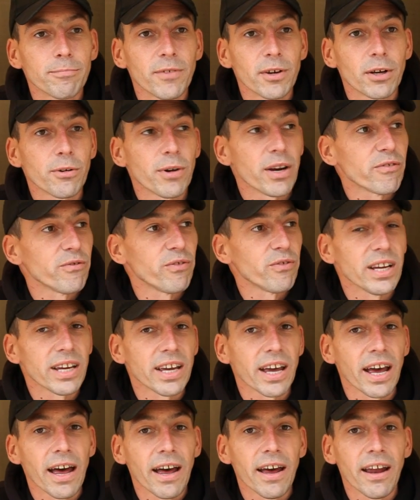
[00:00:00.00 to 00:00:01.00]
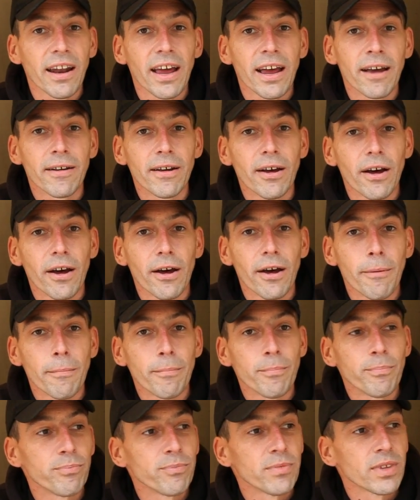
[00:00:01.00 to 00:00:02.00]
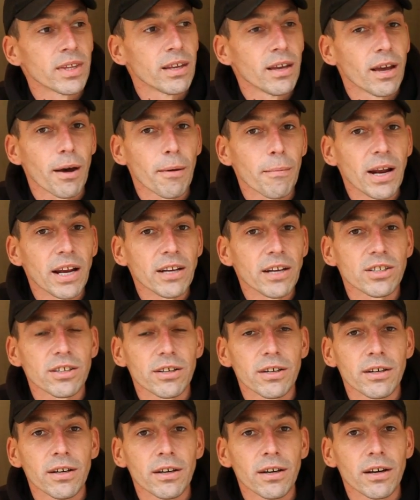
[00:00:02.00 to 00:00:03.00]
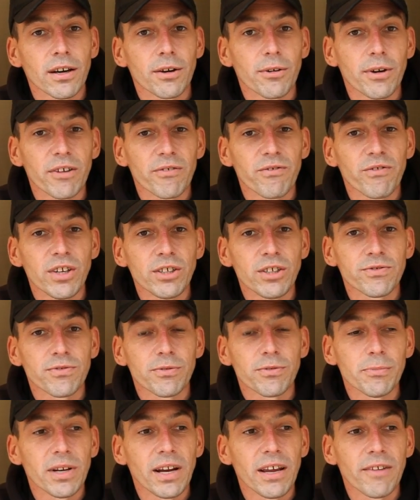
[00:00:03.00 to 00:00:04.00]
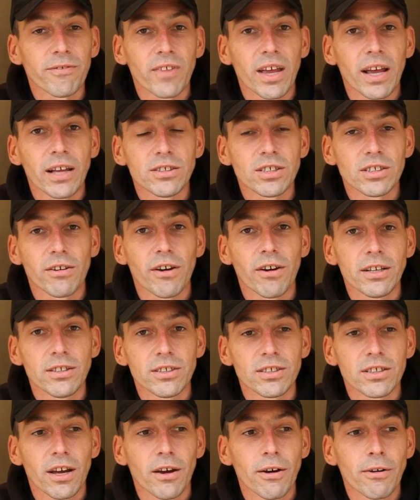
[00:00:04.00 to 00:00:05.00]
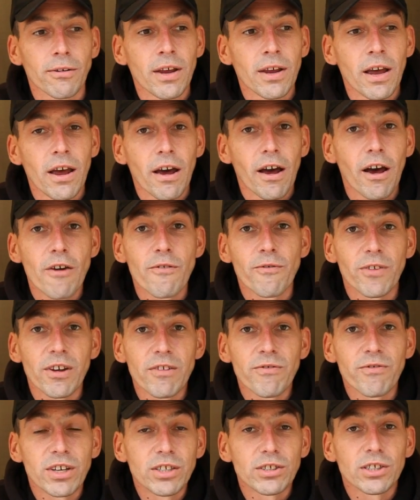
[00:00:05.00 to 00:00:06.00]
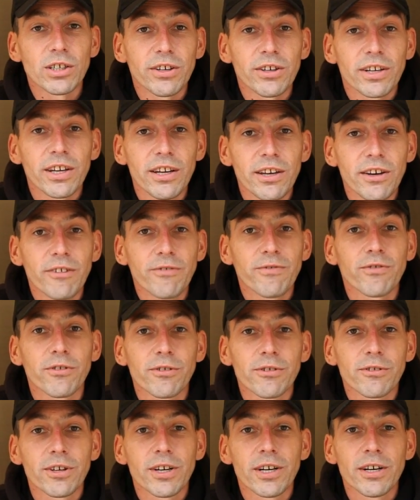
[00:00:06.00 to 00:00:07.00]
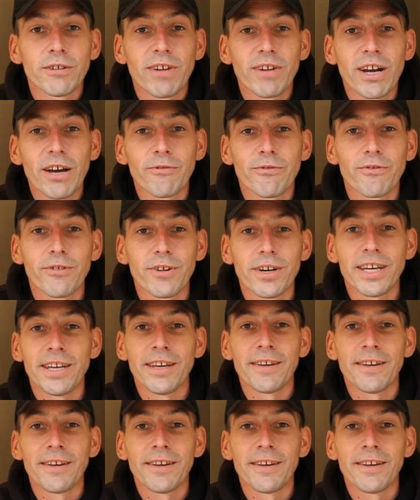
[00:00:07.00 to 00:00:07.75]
quick flick out and that. I managed a quick fish from the left hand side, so hopefully things are looking good for round 3.